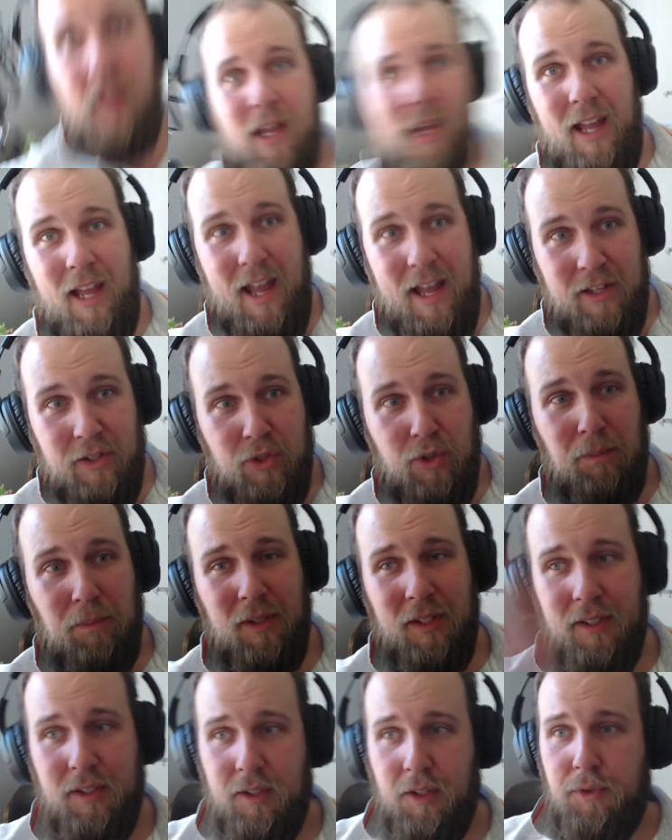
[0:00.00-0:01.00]
It's
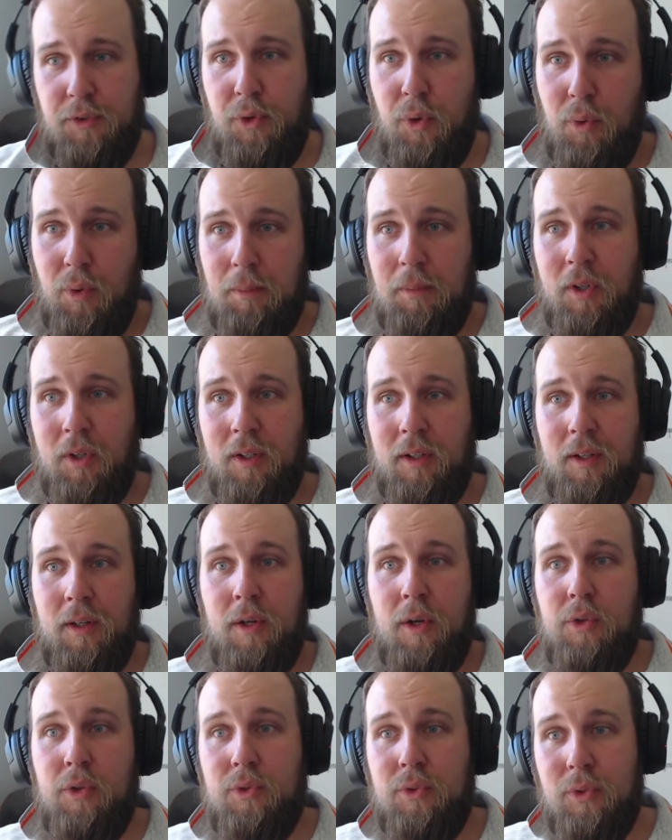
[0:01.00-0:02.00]
completely doable
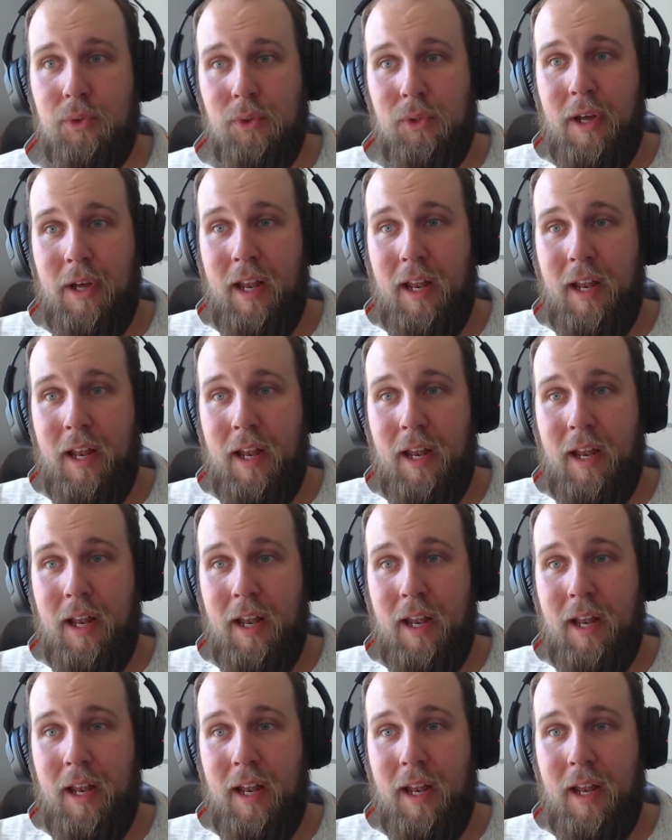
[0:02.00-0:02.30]
to